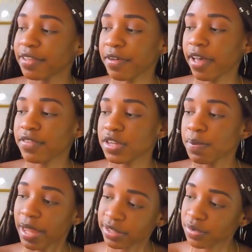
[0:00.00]
if I have any
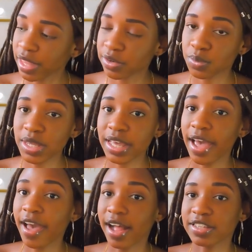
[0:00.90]
plans for that week,
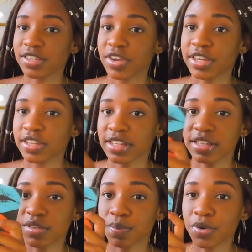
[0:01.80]
I'll just write it in
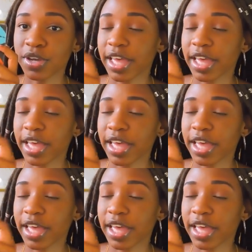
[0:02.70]
this book.